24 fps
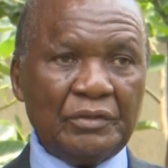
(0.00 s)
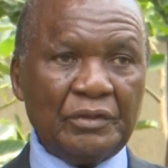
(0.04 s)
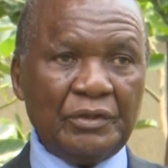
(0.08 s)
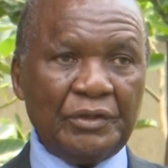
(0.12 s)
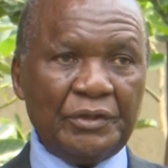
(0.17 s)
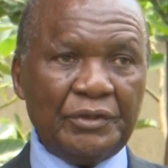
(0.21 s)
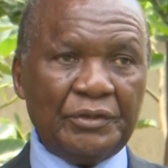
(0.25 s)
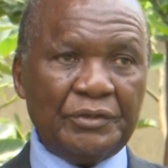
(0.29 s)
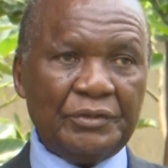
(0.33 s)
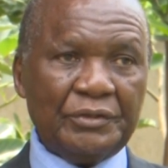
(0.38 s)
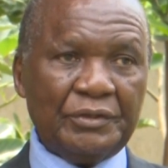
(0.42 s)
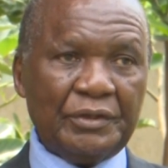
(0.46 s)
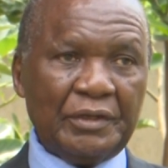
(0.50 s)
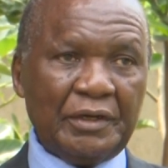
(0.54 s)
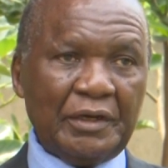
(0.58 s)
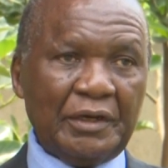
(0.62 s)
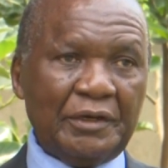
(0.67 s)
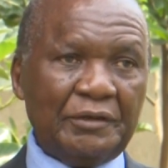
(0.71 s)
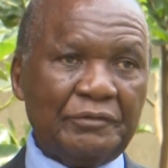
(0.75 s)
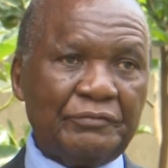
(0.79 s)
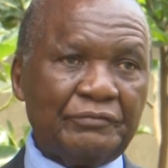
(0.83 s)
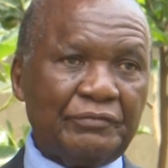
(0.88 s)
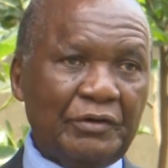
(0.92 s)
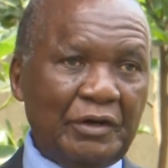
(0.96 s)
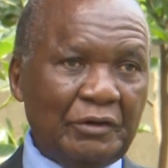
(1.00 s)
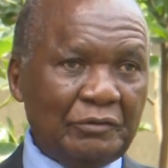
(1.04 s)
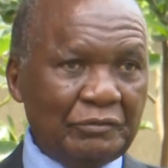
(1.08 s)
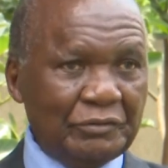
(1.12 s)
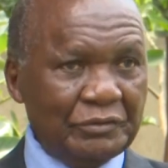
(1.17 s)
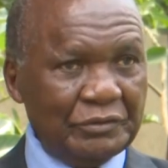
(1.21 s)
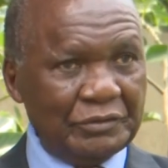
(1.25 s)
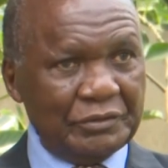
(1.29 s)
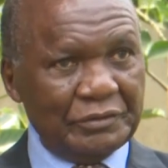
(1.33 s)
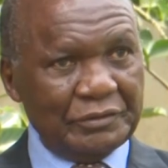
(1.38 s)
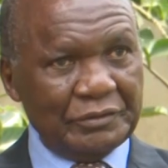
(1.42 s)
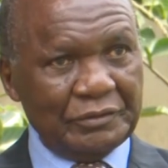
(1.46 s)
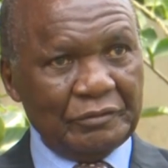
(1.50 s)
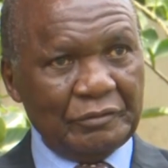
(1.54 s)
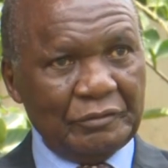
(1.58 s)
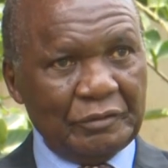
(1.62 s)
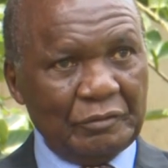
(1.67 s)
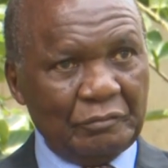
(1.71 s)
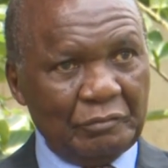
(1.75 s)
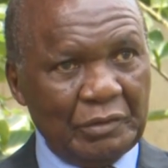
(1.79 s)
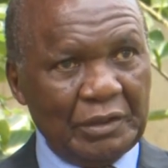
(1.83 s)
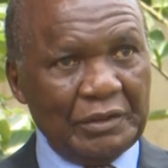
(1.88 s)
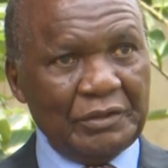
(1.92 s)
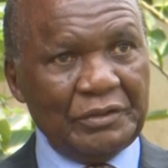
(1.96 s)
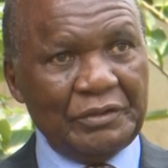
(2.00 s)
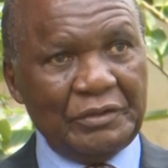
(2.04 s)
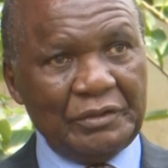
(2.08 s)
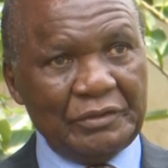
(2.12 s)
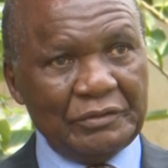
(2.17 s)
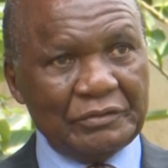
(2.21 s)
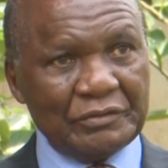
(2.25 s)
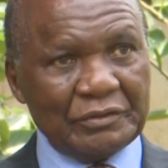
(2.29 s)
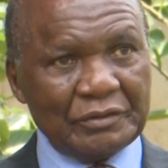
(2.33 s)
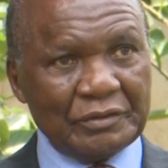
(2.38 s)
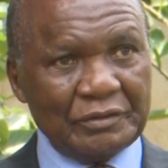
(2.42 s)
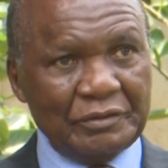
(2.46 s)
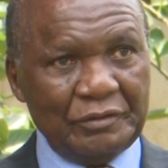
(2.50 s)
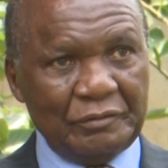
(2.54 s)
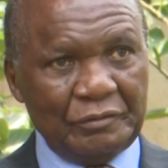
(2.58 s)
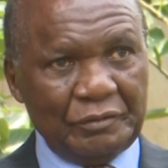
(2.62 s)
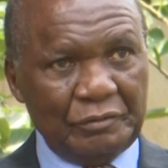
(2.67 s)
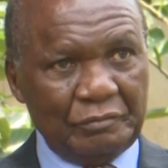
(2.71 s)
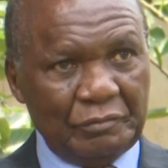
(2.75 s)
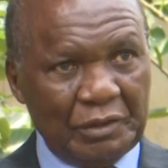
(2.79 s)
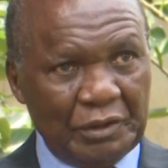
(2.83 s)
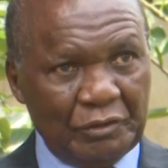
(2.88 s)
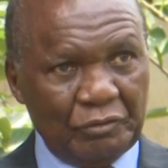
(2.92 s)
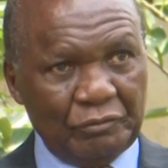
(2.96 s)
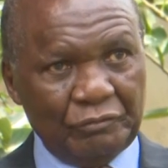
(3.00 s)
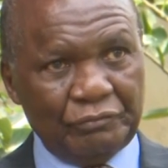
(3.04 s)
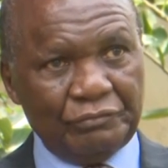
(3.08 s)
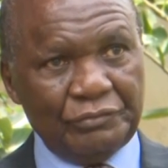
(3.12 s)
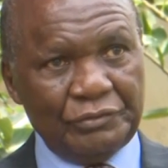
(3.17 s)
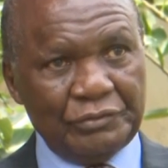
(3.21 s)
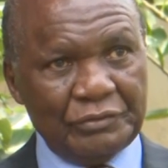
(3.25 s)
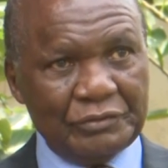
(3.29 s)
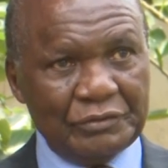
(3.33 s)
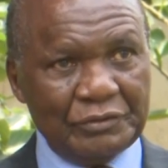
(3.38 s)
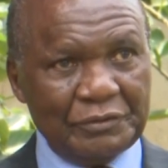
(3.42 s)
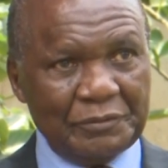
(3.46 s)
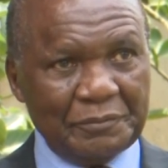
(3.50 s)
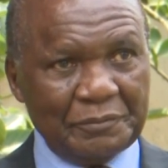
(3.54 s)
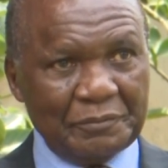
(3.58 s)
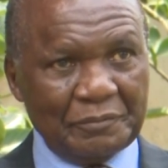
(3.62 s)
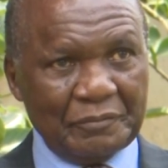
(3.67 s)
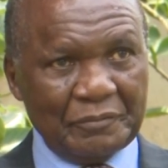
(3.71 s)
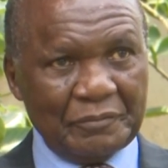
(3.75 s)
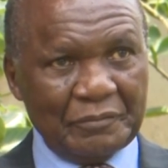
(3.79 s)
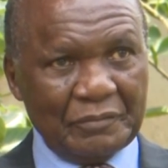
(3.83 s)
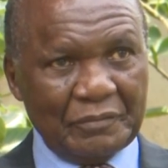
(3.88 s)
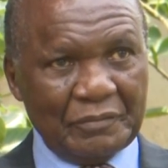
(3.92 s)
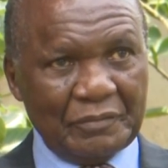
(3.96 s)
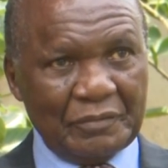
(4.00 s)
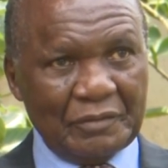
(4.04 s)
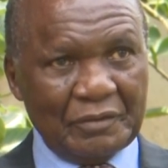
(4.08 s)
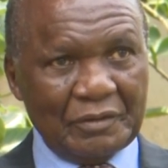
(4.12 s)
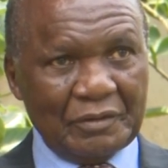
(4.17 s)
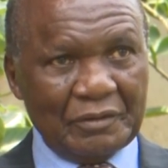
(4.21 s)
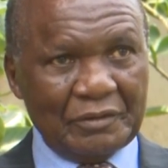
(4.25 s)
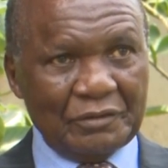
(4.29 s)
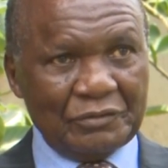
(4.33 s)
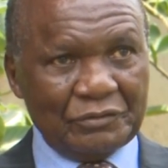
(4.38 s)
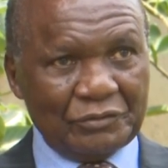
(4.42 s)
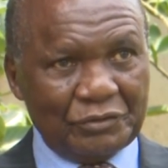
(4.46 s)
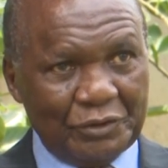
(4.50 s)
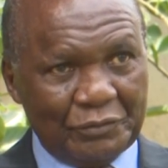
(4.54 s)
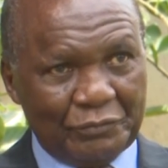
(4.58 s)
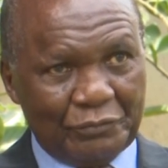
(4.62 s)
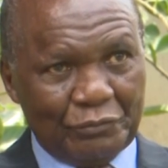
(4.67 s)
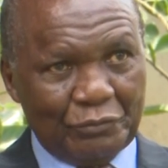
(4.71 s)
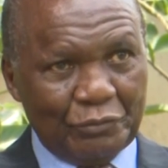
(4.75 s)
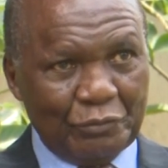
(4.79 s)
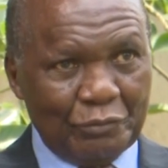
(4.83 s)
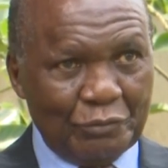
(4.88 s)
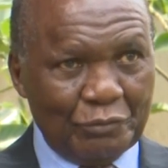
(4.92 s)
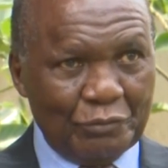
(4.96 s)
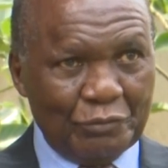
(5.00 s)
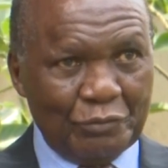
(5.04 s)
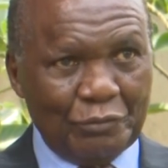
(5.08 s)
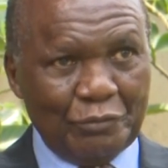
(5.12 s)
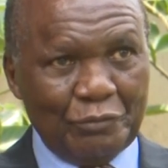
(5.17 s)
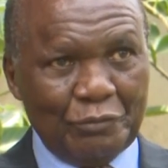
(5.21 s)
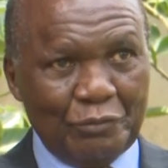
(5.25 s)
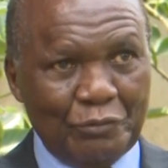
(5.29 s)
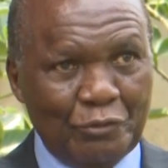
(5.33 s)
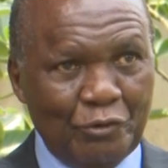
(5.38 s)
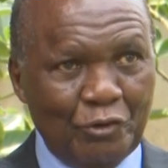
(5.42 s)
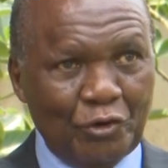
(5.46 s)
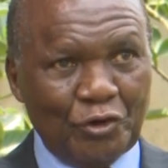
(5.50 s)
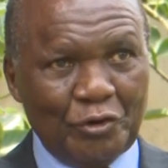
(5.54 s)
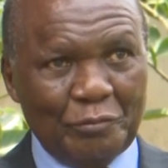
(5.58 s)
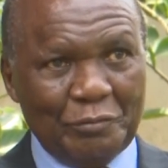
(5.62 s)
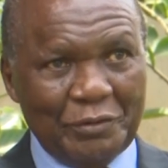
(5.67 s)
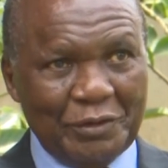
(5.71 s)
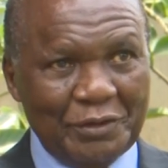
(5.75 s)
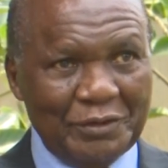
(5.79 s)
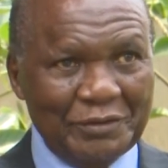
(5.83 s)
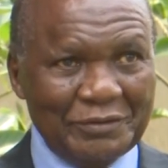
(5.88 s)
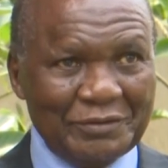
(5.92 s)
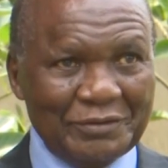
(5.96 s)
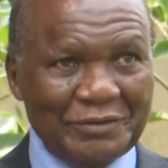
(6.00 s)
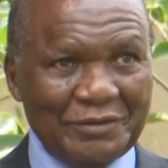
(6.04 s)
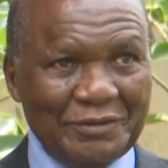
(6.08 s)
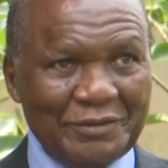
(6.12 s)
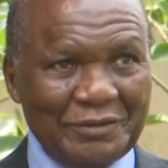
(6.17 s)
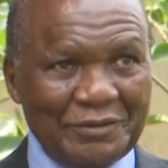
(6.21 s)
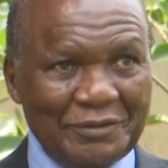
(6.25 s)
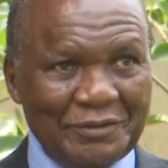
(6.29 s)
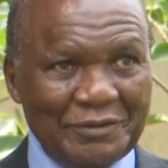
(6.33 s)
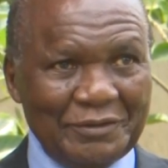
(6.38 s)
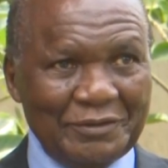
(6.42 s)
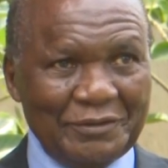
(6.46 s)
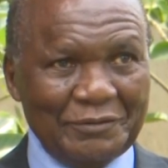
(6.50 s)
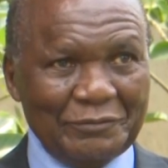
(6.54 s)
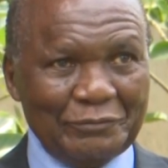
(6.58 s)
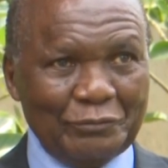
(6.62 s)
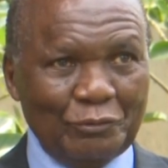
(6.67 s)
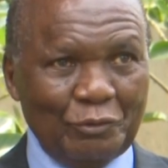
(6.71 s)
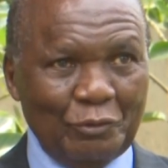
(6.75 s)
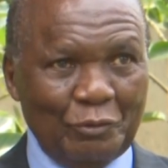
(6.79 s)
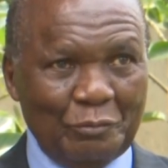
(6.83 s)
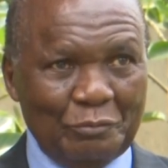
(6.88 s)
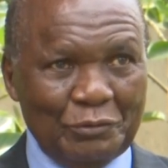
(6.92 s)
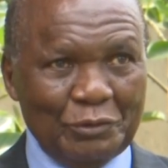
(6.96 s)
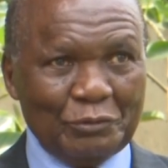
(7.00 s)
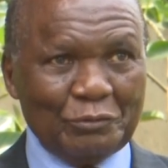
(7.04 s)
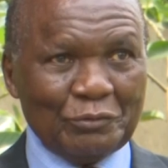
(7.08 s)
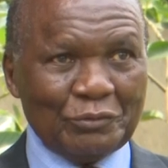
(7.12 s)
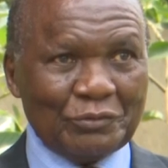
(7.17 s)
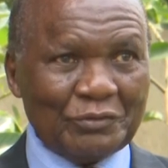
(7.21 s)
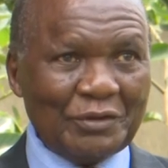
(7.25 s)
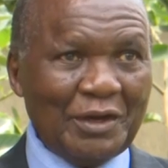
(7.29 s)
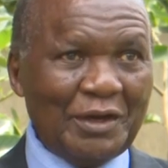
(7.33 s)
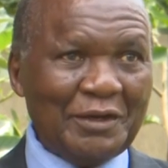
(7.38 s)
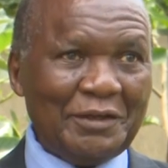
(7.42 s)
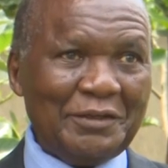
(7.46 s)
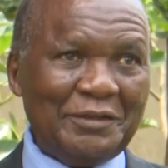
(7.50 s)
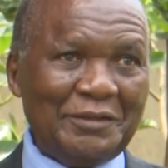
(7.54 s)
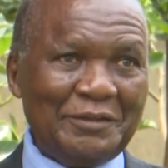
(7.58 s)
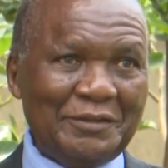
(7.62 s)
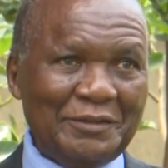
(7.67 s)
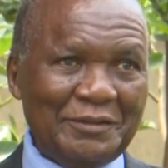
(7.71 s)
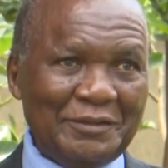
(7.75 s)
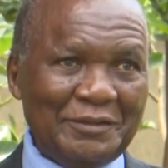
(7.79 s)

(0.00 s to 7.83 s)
And I found my desk in my office several documents for me to sign